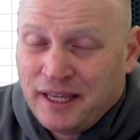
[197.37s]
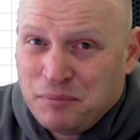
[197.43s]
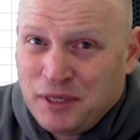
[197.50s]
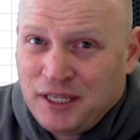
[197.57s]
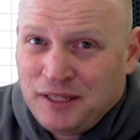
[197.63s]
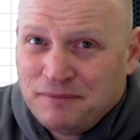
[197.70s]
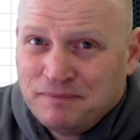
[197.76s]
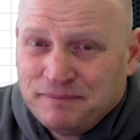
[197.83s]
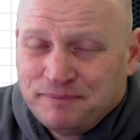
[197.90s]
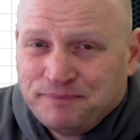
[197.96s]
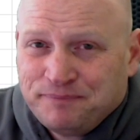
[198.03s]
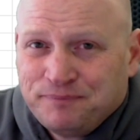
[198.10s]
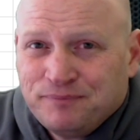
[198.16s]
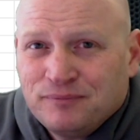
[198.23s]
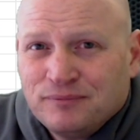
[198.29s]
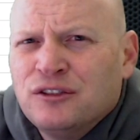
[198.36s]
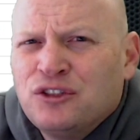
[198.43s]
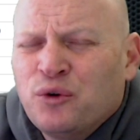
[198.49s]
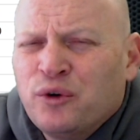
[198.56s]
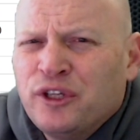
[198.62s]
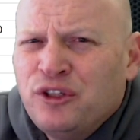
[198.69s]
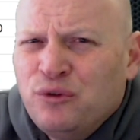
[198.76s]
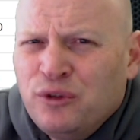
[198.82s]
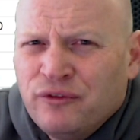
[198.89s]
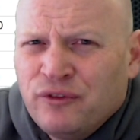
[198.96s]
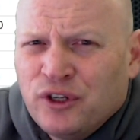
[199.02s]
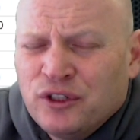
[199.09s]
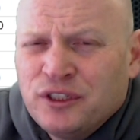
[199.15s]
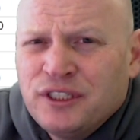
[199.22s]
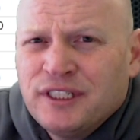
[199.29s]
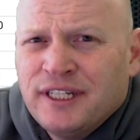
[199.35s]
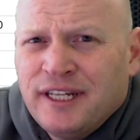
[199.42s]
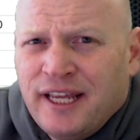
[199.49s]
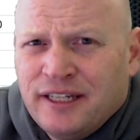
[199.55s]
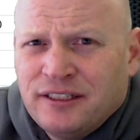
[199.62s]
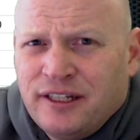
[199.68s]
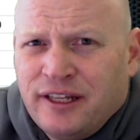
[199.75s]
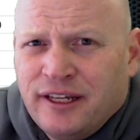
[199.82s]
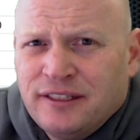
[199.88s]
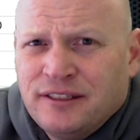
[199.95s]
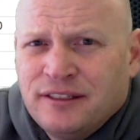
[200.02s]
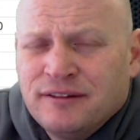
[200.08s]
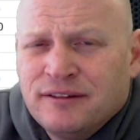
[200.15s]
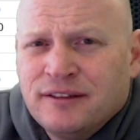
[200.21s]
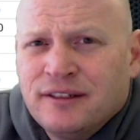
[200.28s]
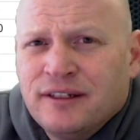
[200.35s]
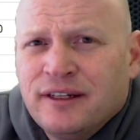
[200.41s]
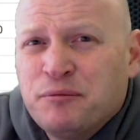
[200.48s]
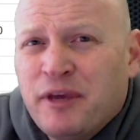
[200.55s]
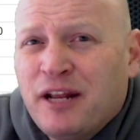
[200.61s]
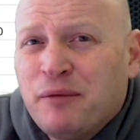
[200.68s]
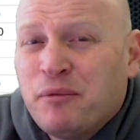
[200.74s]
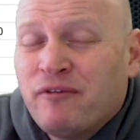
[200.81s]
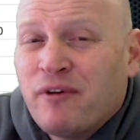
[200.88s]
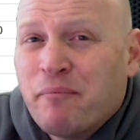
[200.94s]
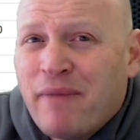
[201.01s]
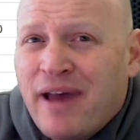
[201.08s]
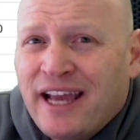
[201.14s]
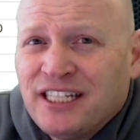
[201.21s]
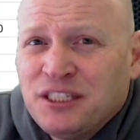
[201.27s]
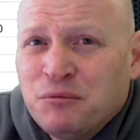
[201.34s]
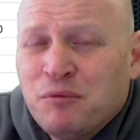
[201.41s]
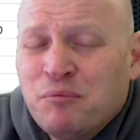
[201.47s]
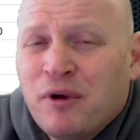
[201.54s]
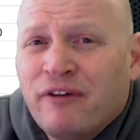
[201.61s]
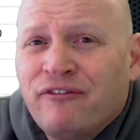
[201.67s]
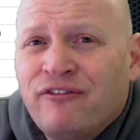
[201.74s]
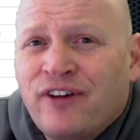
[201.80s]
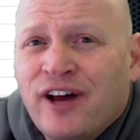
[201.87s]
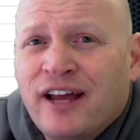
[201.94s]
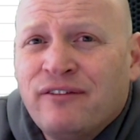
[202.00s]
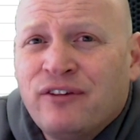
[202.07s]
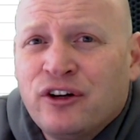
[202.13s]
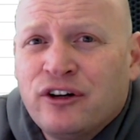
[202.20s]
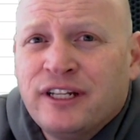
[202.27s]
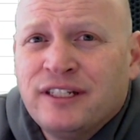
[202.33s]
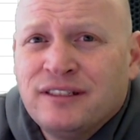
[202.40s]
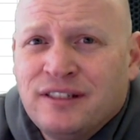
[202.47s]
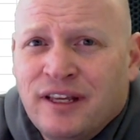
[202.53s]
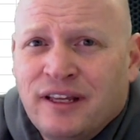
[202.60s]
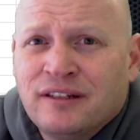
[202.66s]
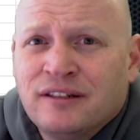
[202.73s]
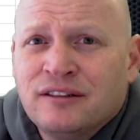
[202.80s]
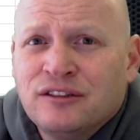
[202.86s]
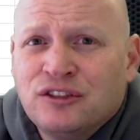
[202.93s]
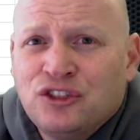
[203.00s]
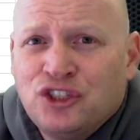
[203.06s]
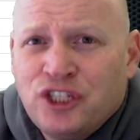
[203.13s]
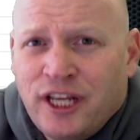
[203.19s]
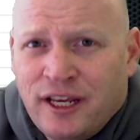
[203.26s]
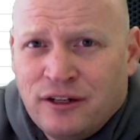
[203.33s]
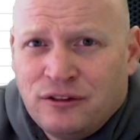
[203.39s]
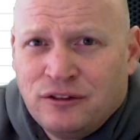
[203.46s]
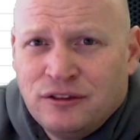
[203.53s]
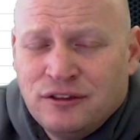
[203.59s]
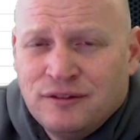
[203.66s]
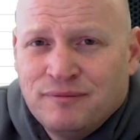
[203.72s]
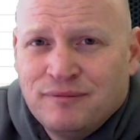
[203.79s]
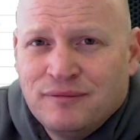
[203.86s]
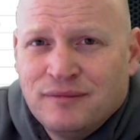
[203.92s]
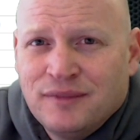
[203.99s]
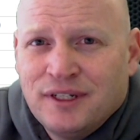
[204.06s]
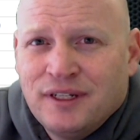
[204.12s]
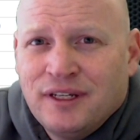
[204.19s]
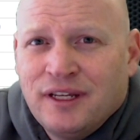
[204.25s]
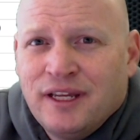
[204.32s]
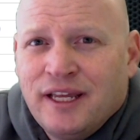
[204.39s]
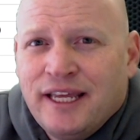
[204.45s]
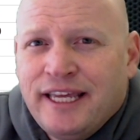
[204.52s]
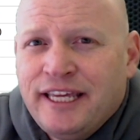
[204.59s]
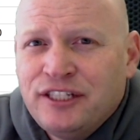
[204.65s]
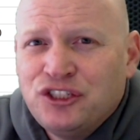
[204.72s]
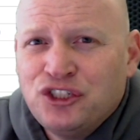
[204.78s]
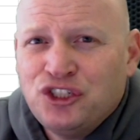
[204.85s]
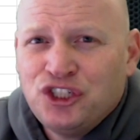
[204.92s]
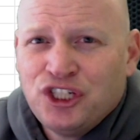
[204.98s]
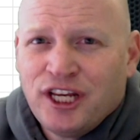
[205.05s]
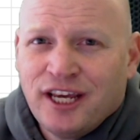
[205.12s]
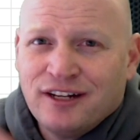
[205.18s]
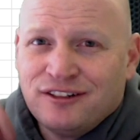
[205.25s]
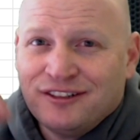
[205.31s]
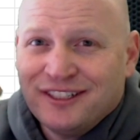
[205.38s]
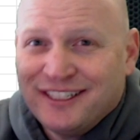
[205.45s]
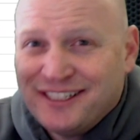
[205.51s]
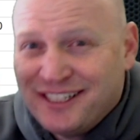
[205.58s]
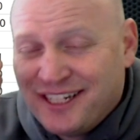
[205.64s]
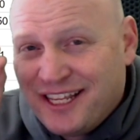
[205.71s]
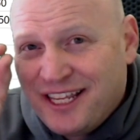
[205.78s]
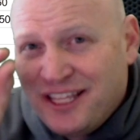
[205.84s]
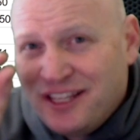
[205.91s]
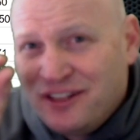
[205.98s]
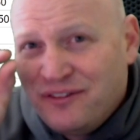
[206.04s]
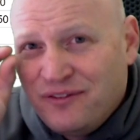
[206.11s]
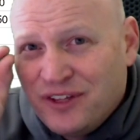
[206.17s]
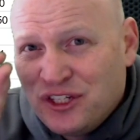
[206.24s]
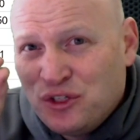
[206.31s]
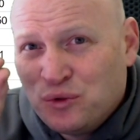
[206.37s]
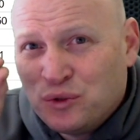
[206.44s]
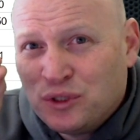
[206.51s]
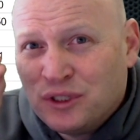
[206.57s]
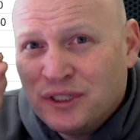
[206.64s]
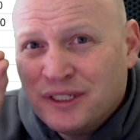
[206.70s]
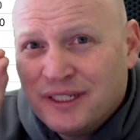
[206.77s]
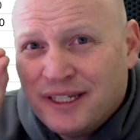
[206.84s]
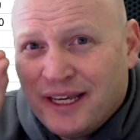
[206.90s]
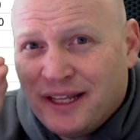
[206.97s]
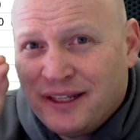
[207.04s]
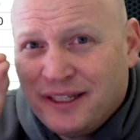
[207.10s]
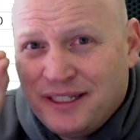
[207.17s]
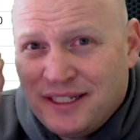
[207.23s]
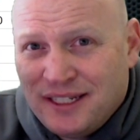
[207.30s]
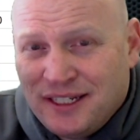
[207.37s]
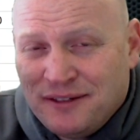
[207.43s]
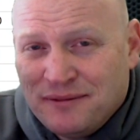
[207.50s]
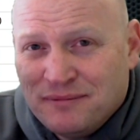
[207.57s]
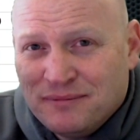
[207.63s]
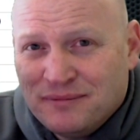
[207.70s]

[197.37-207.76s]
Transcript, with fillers: like me. So a universe in Xlights is made up of a maximum of 510 channels. Each channel is an individual LED.